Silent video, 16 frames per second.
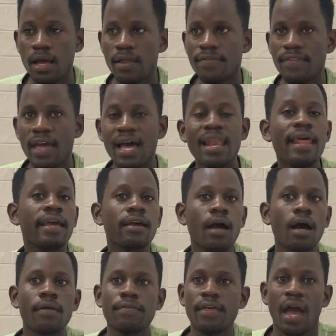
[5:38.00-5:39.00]
They are
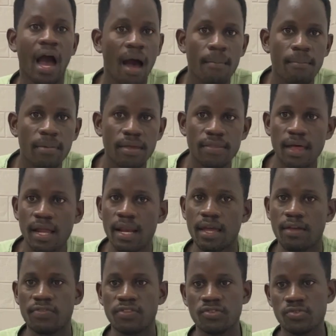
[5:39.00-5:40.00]
like the army, they're
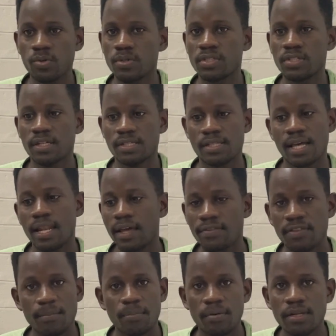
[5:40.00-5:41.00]
like soldiers, they're like
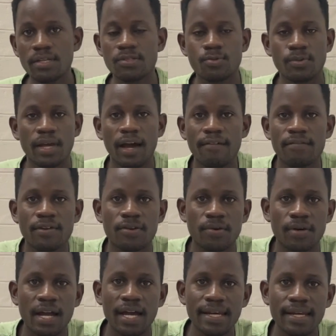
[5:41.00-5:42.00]
the police we have in
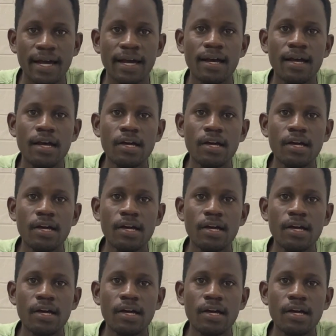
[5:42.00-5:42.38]
Uganda.